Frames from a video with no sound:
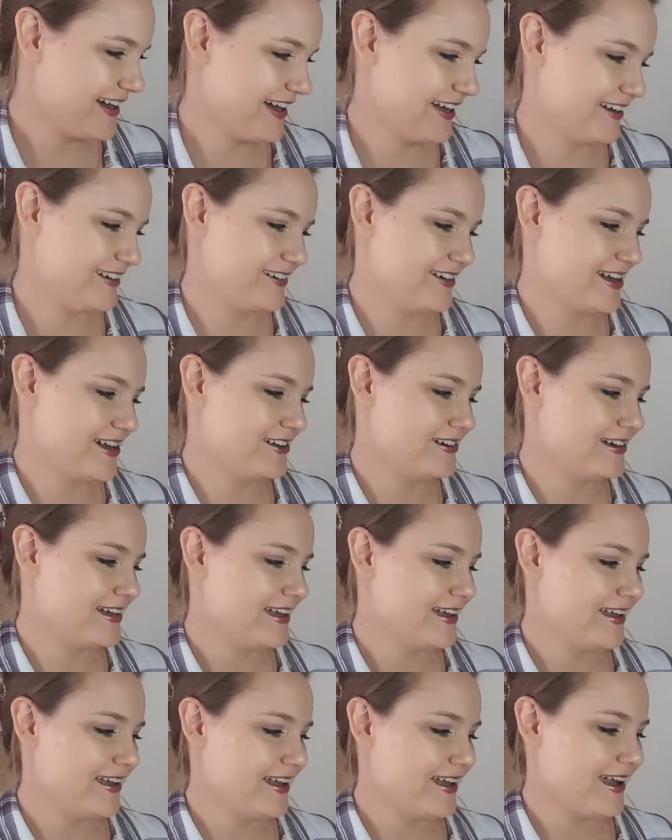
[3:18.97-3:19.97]
I don't know.
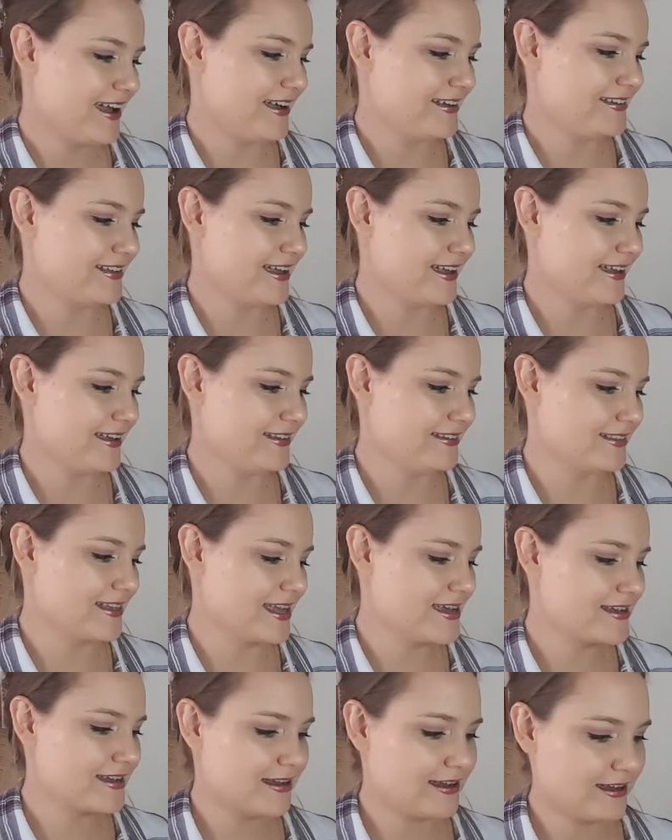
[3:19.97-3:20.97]
And then
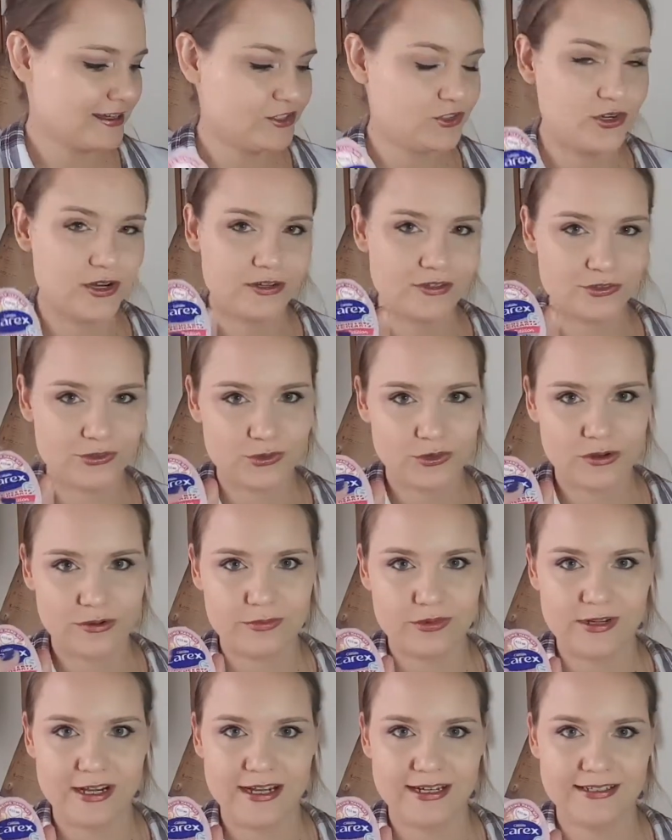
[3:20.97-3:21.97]
like a drugstore
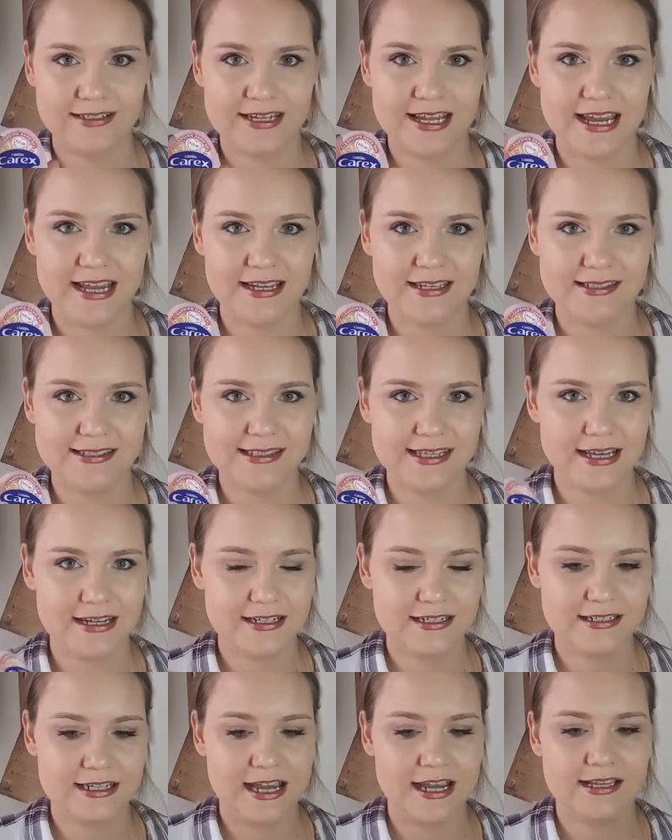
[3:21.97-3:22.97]
brand hand
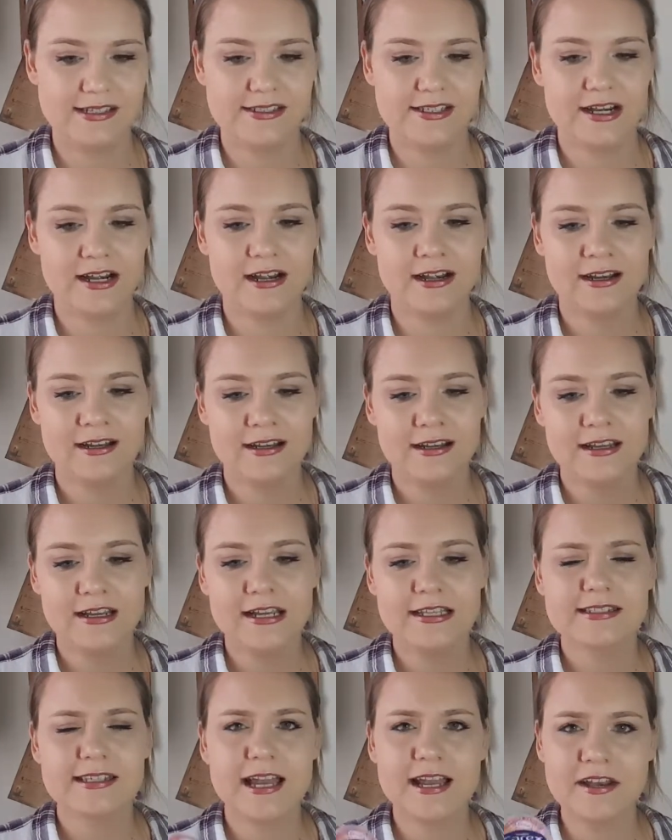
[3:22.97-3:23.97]
sanitizer.
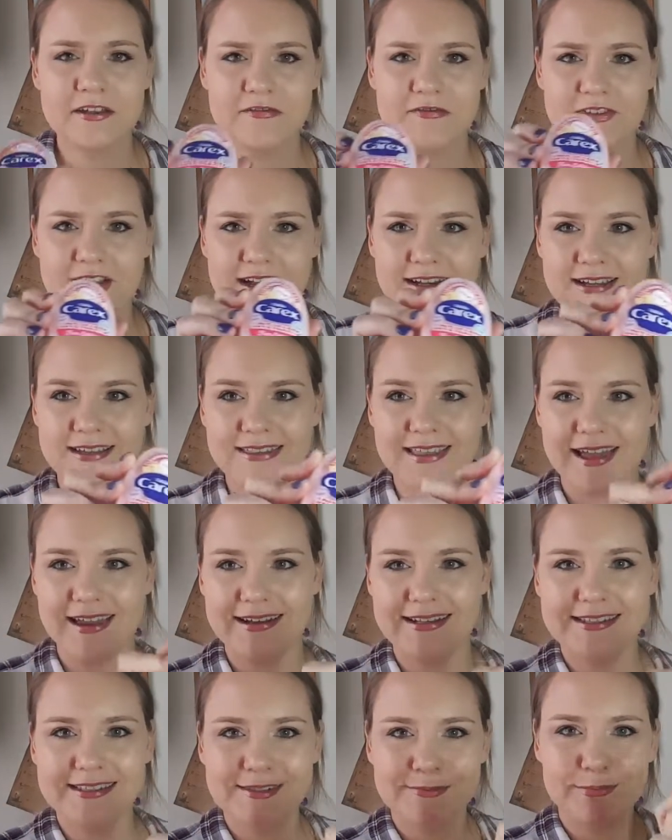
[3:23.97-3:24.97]
It's kind of funny that
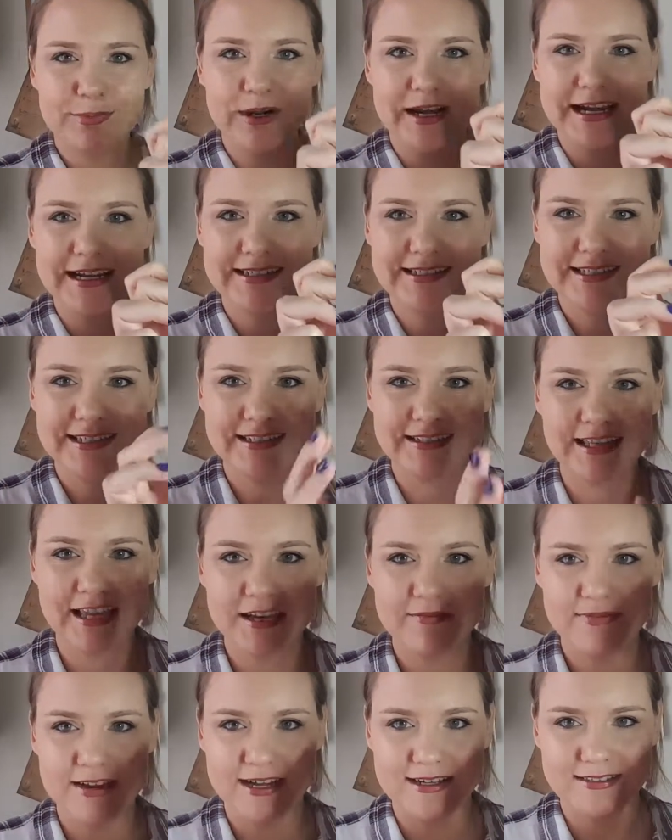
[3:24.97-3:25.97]
it's branded
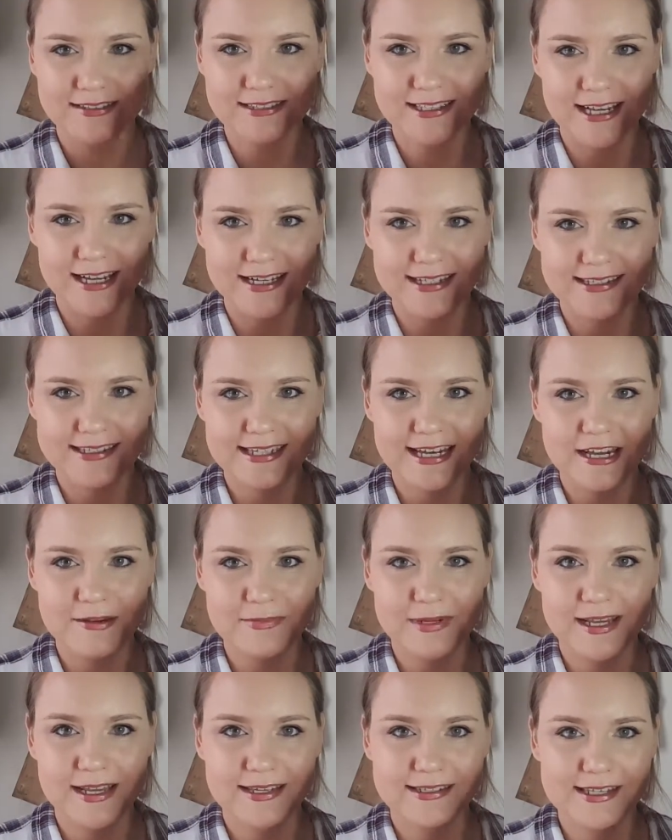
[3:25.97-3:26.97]
like Valentine's Day,
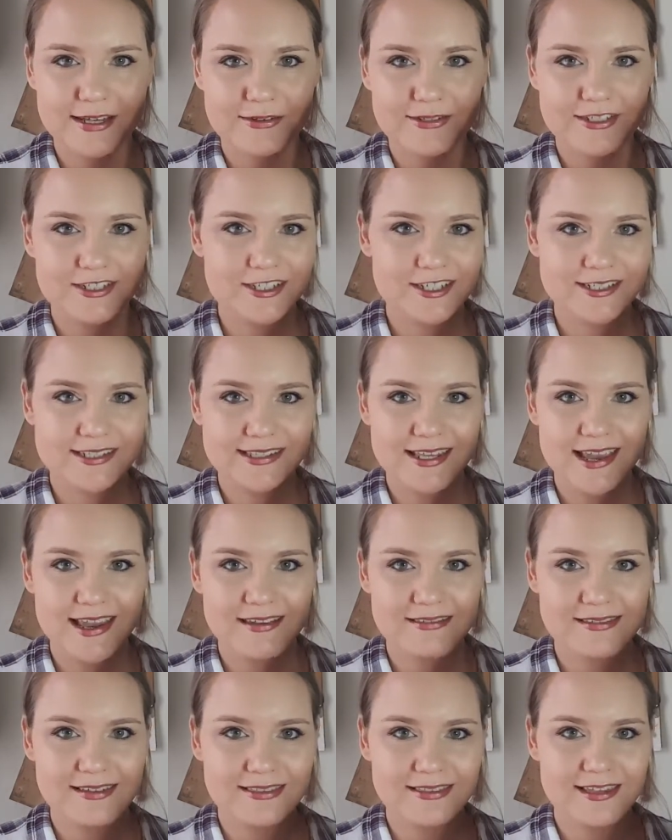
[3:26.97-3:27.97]
because I was just
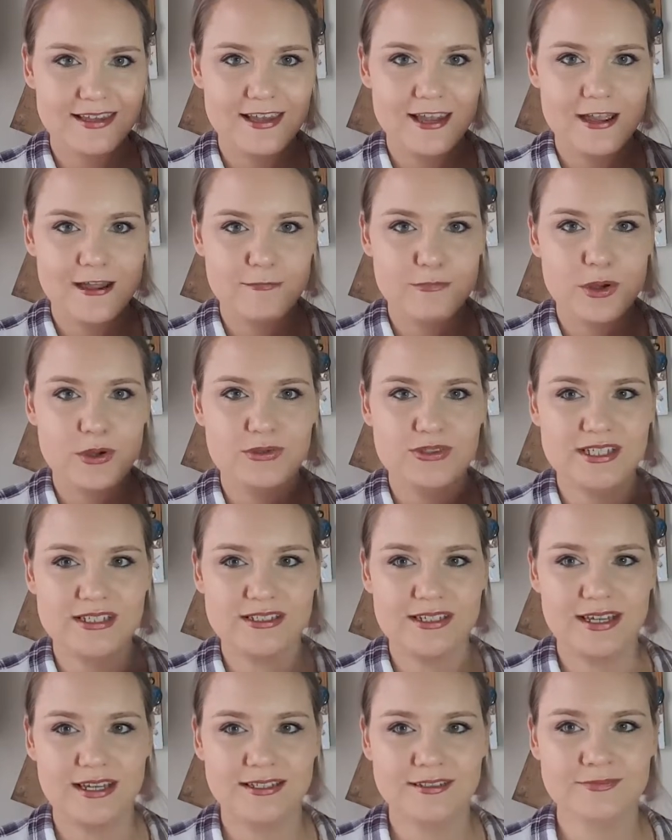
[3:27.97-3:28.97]
saying that the posy
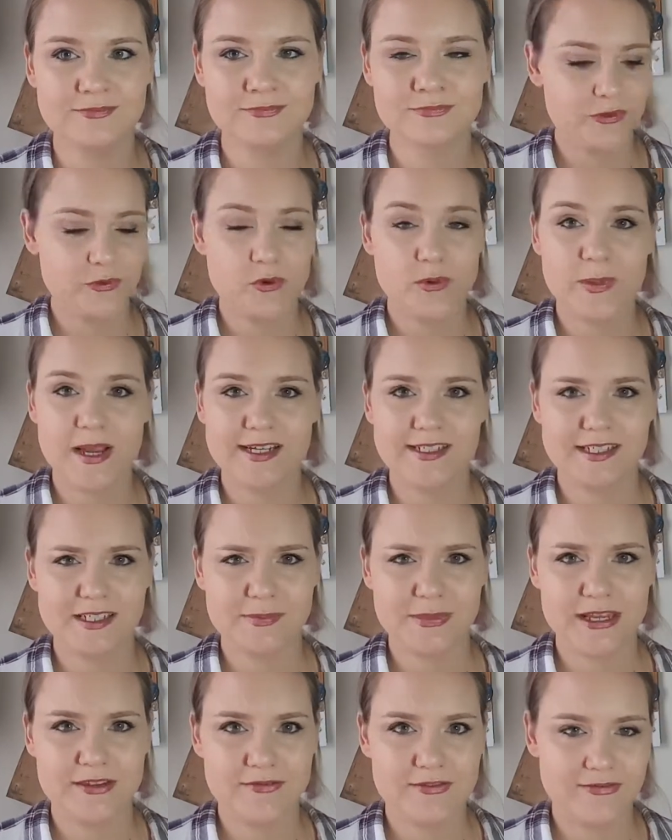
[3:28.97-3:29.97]
tint reminded
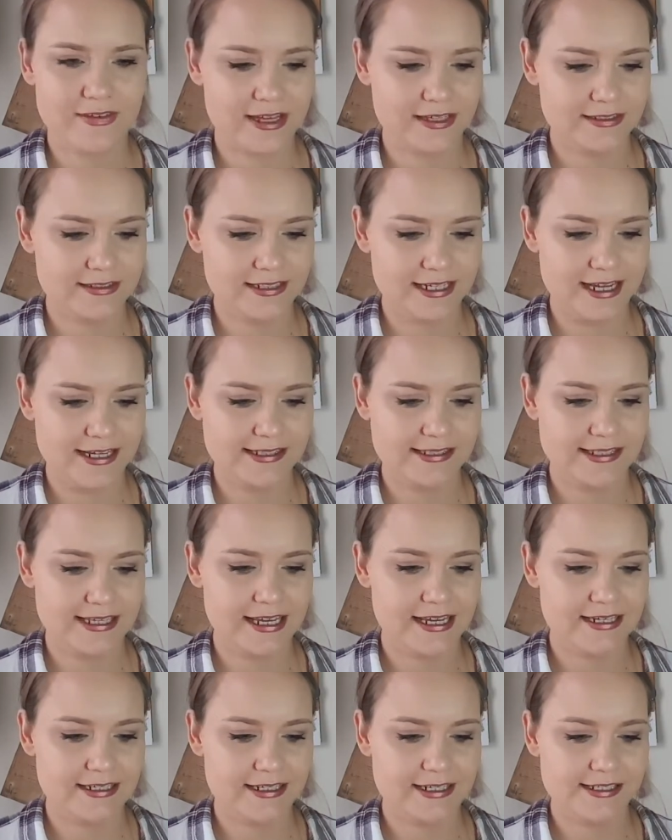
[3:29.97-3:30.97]
me of a Valentine's
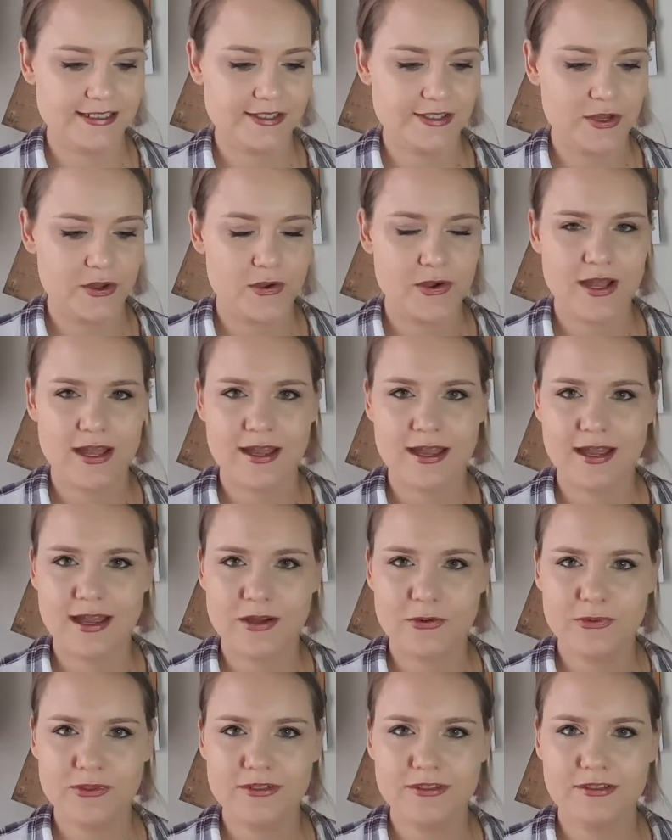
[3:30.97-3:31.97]
candy. So I
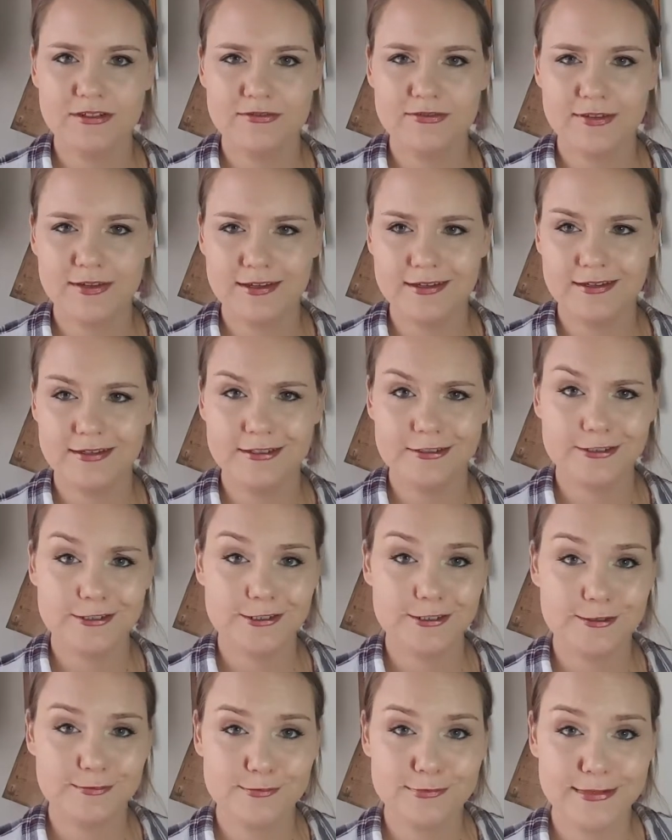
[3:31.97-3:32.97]
wonder if there's
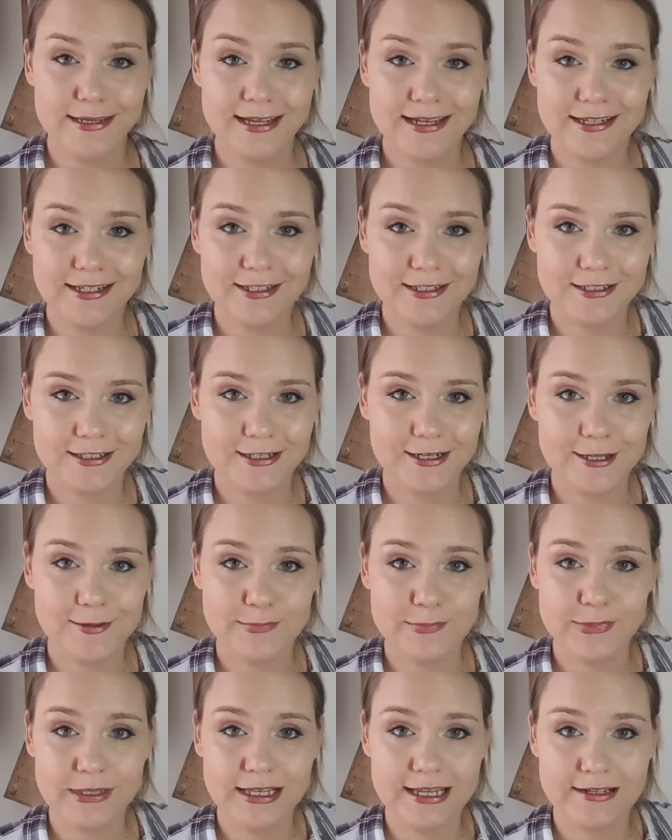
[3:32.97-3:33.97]
some backup
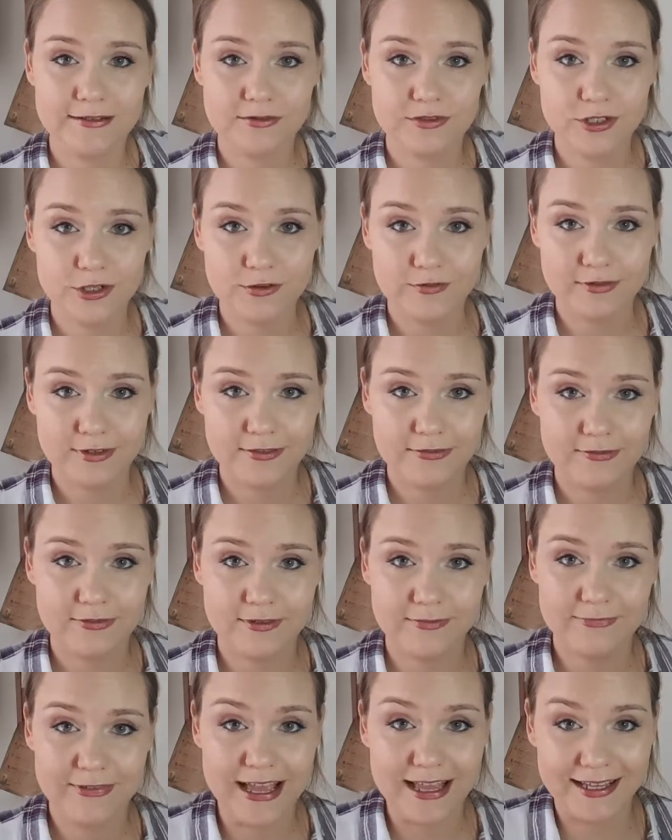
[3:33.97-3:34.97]
left over
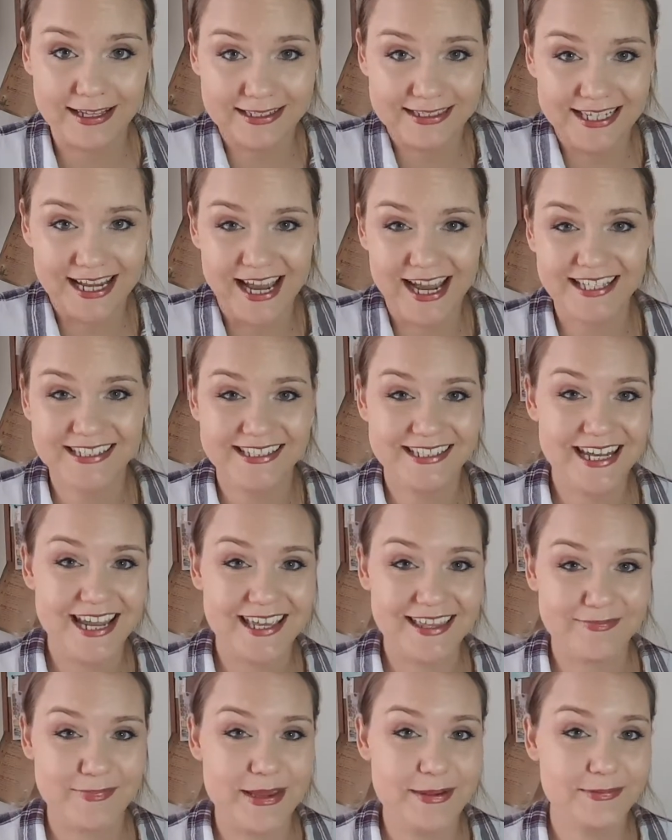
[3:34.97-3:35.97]
from Valentine's Day
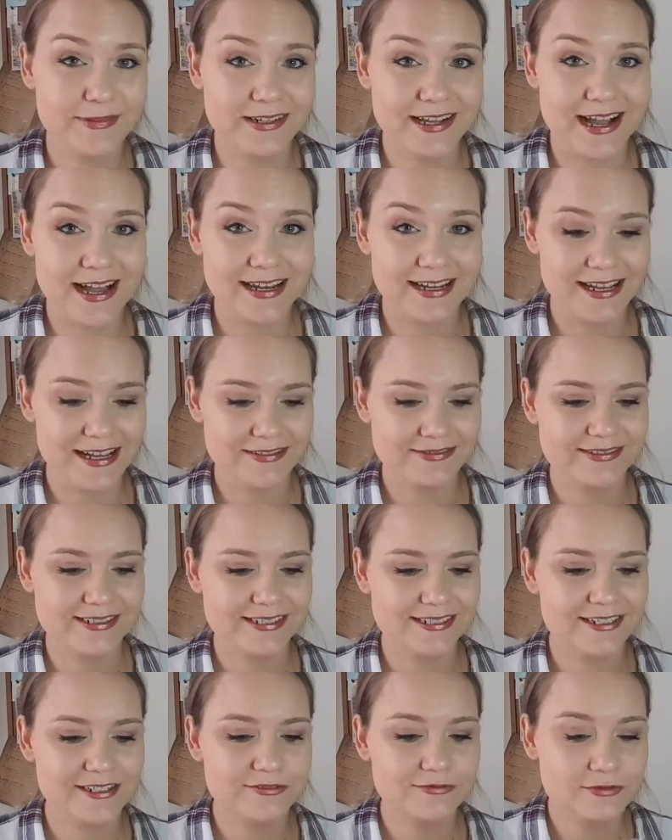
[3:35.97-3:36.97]
that people gotta get
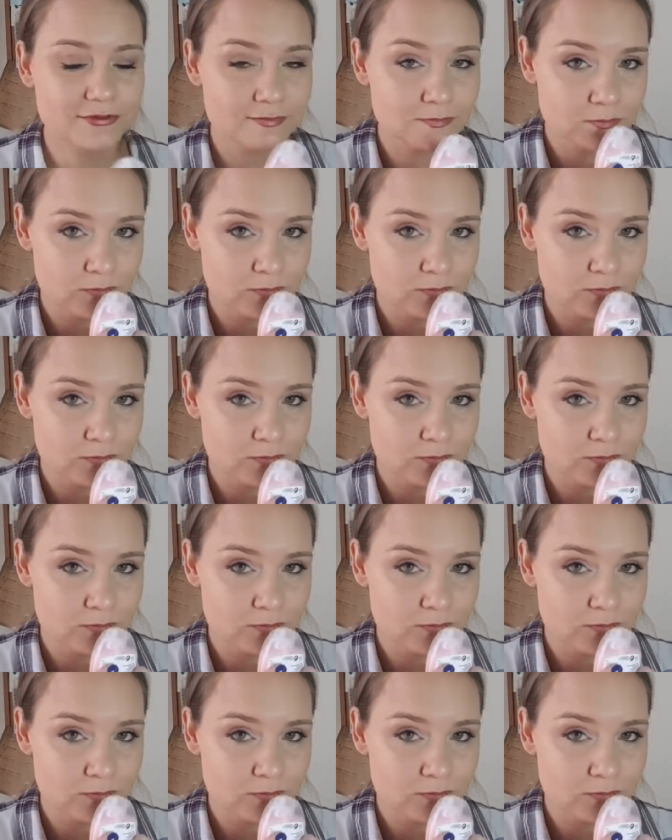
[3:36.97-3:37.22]
rid of.